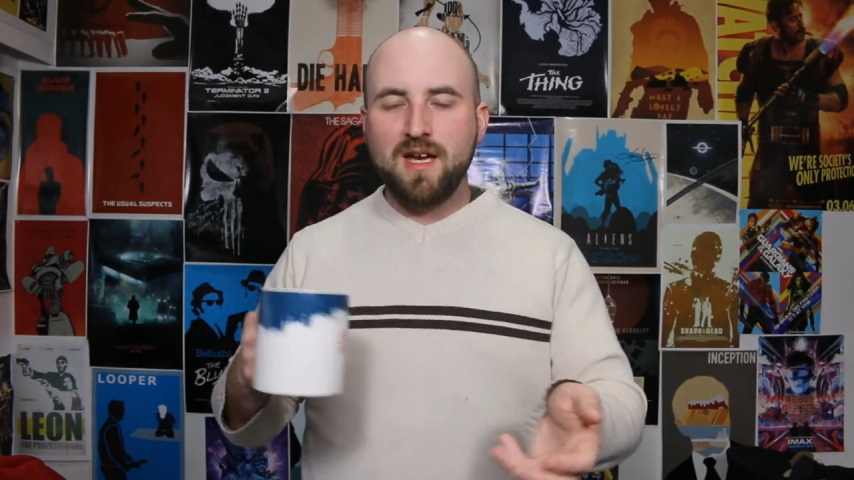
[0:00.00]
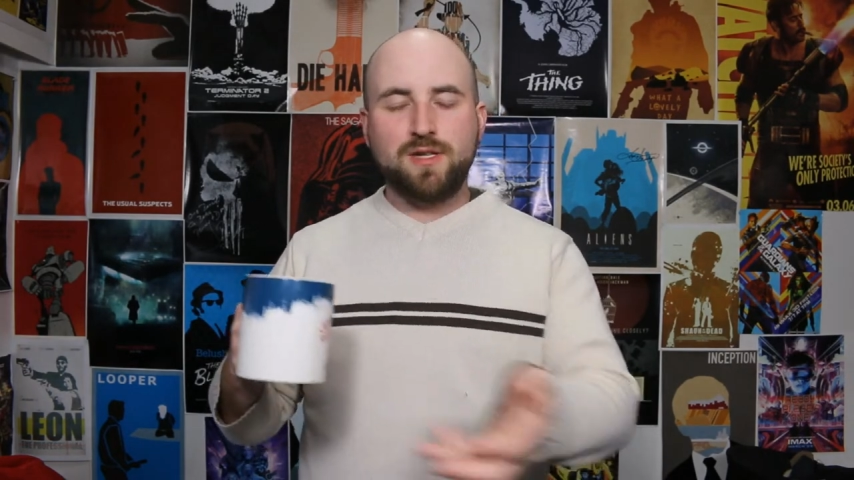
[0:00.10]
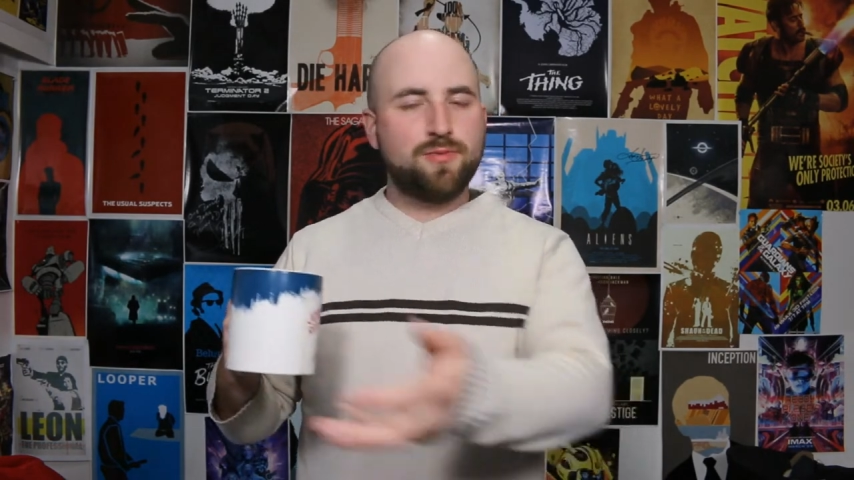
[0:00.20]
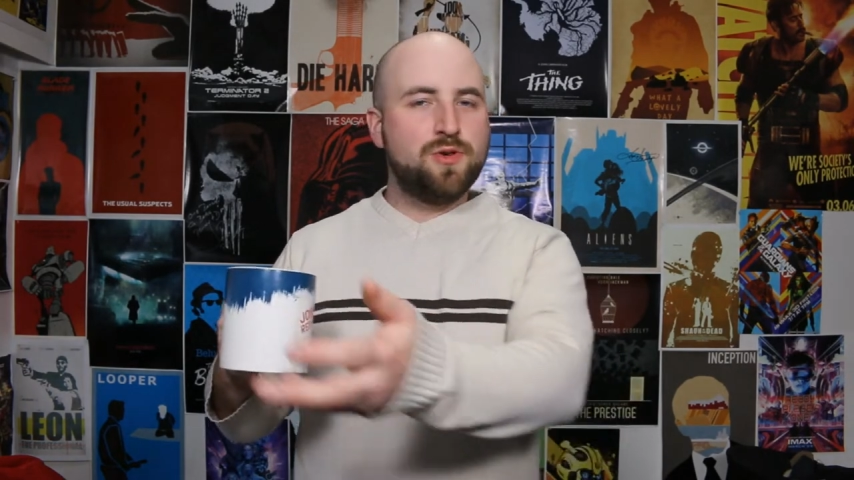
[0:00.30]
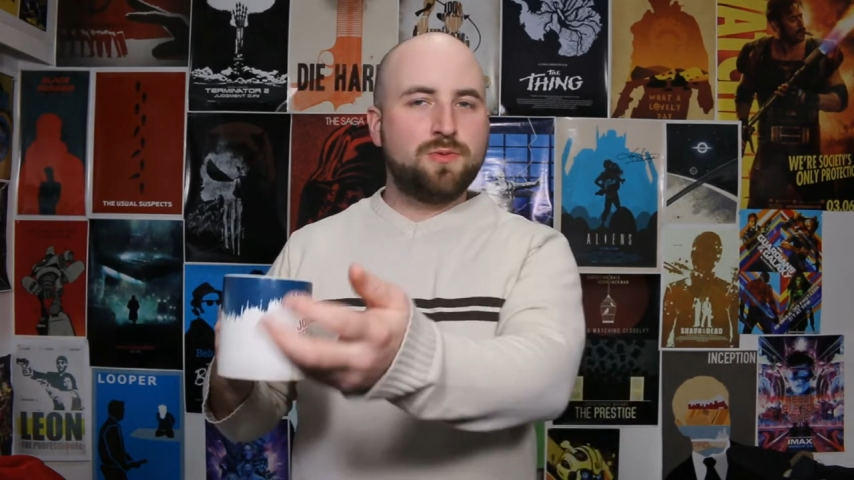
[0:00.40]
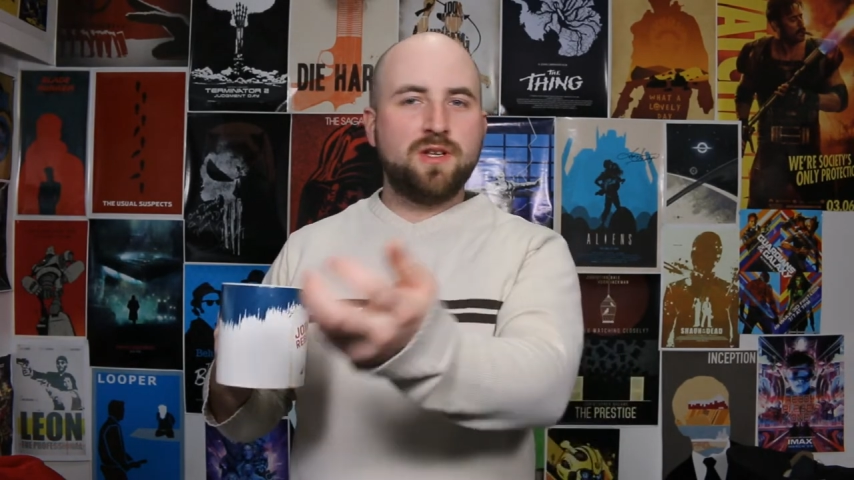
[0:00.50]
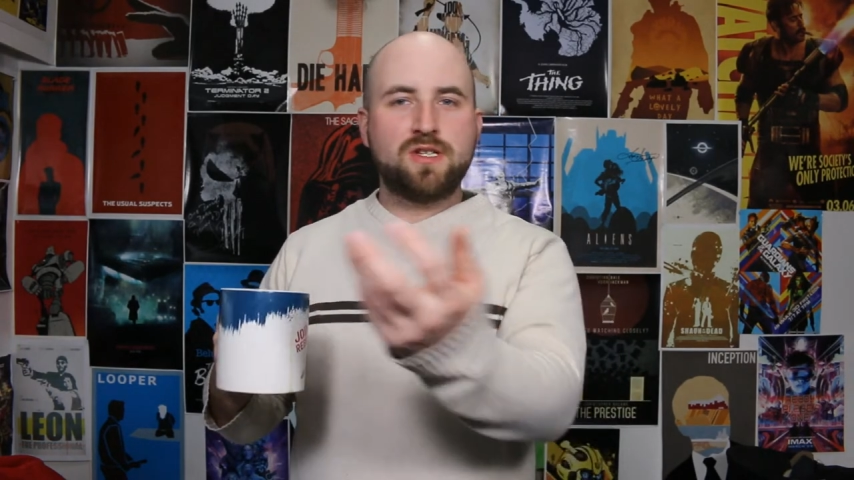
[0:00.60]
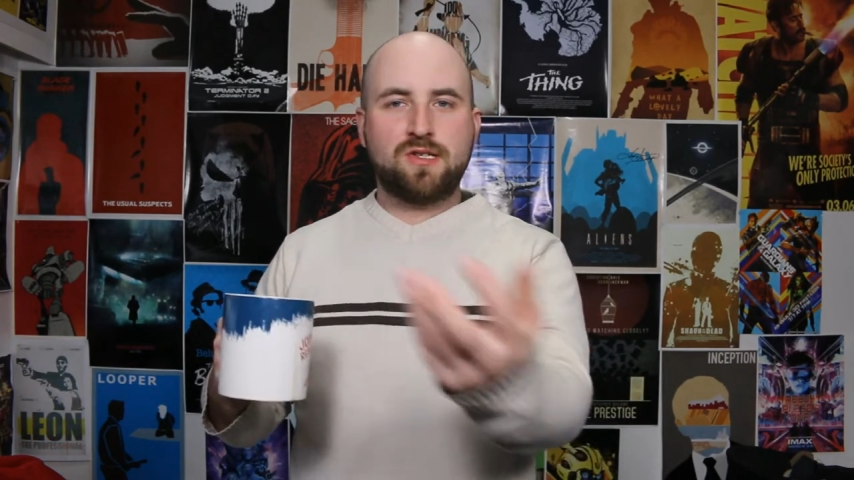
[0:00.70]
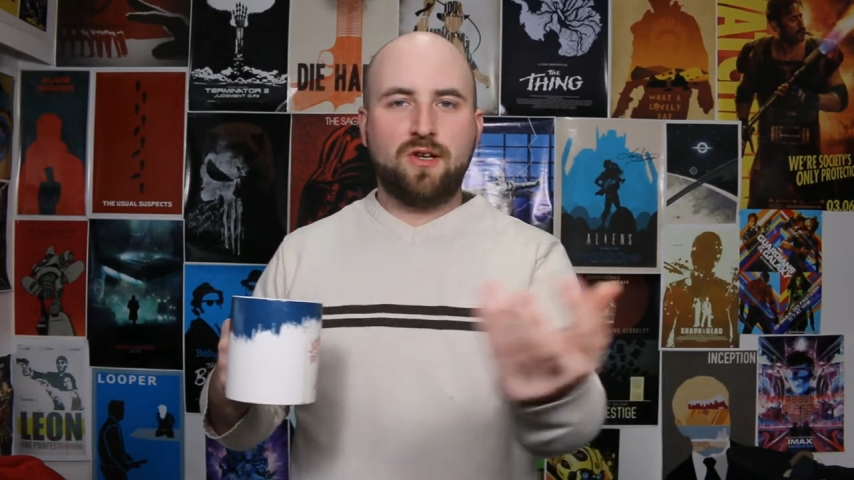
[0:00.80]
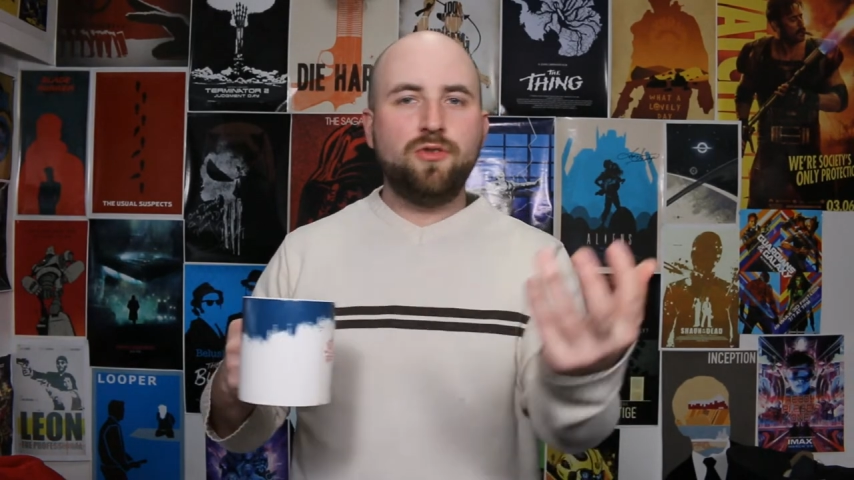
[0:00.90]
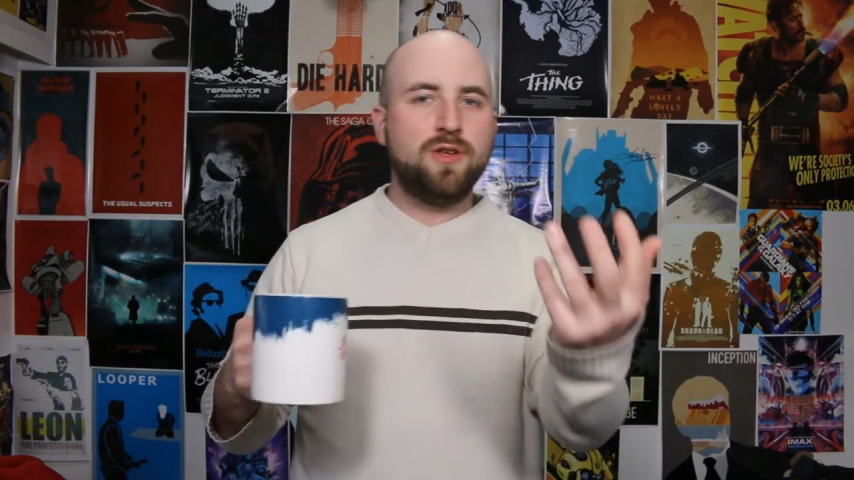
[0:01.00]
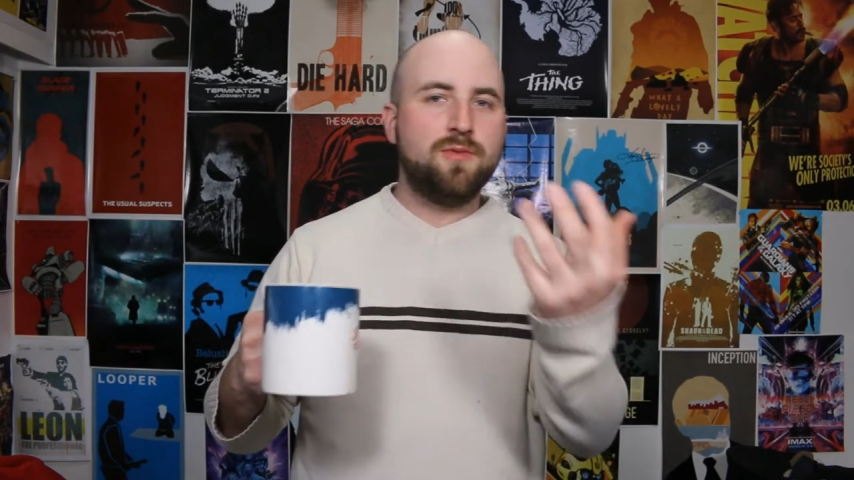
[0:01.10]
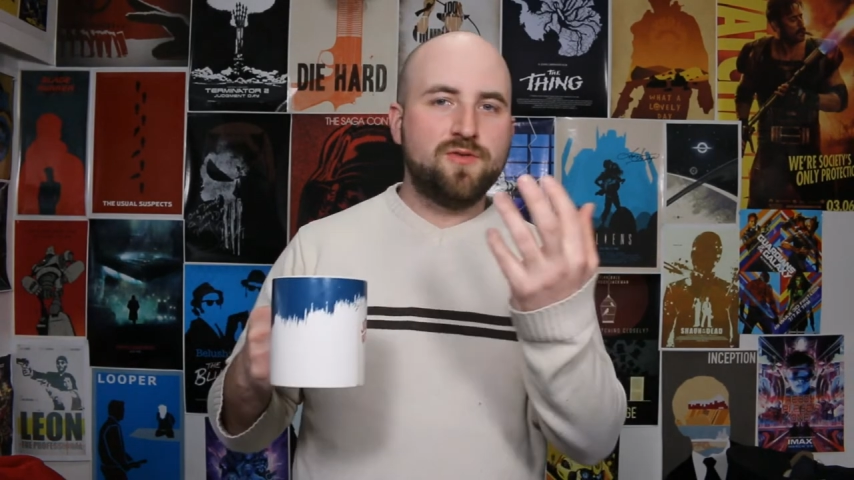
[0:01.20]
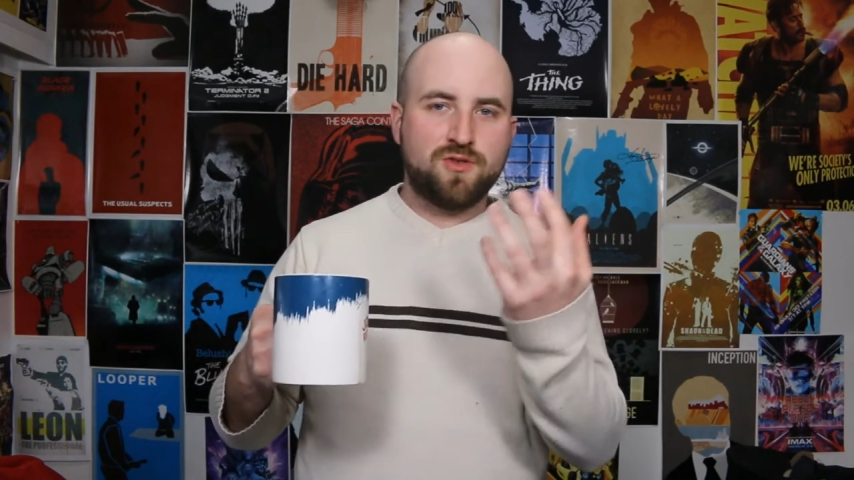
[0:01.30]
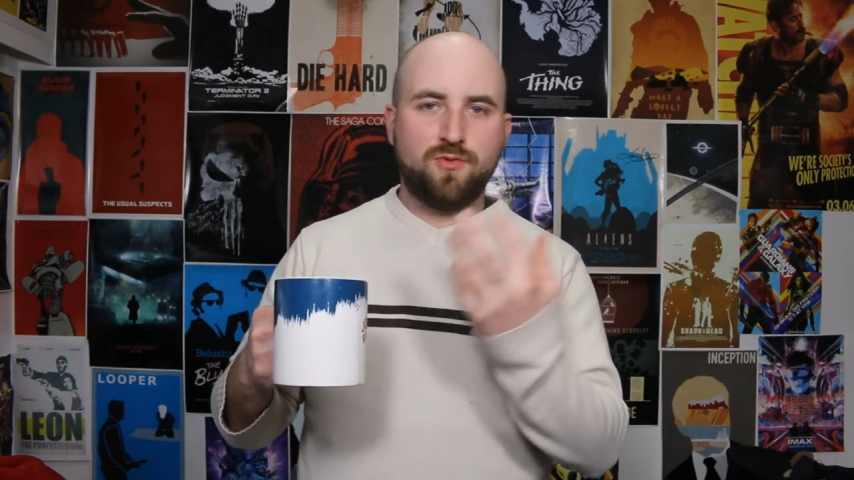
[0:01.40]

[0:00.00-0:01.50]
as Bruce Willis slowly moves